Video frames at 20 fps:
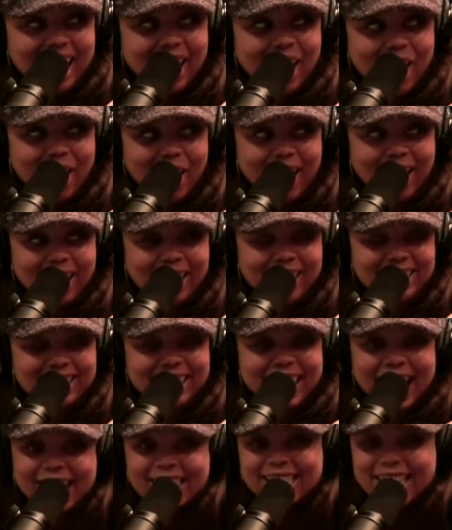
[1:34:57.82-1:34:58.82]
All right, man.
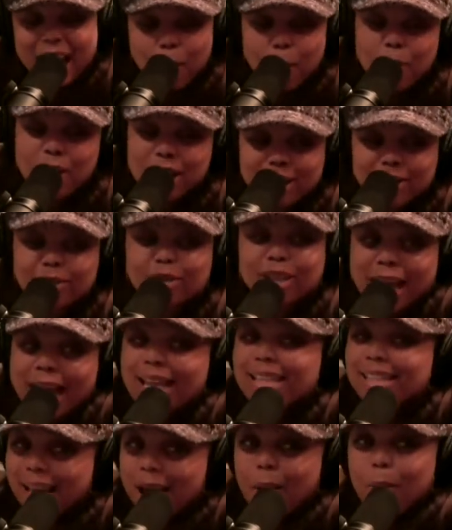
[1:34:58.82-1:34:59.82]
that's how we.
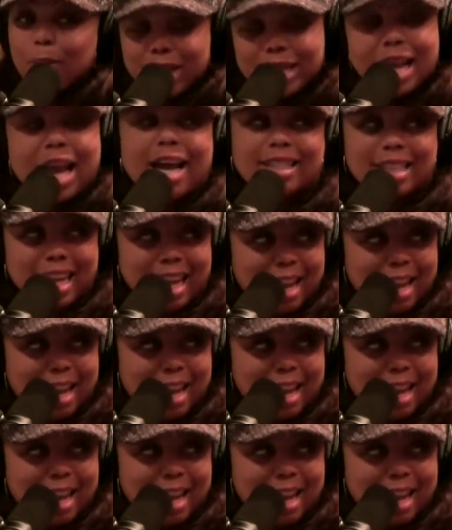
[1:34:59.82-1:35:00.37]
That's how we got down.